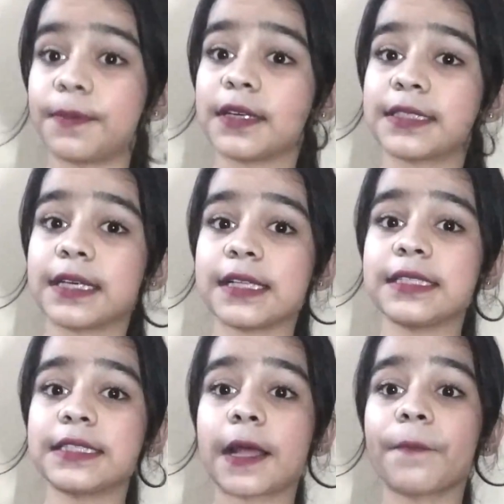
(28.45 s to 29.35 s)

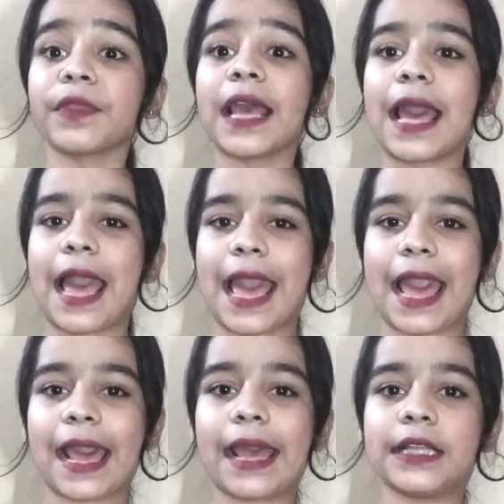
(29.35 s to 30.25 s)
persons,
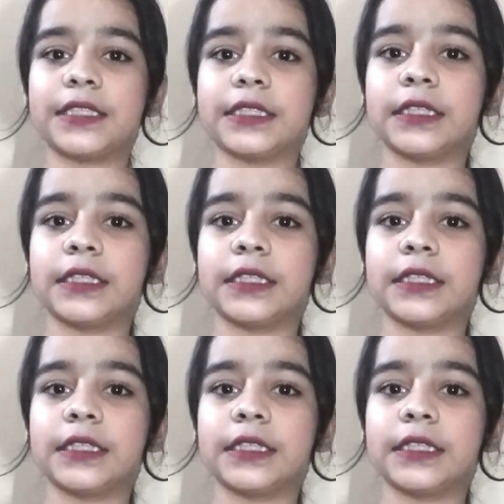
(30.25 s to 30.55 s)
and